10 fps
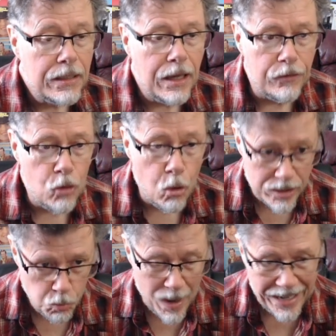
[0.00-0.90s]
Of
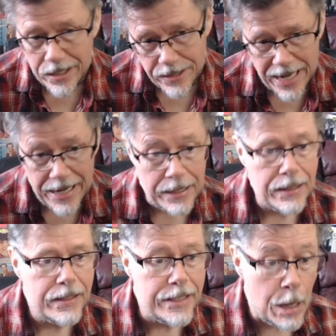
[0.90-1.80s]
course, one is a
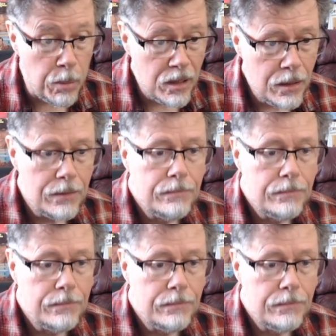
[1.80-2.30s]
double.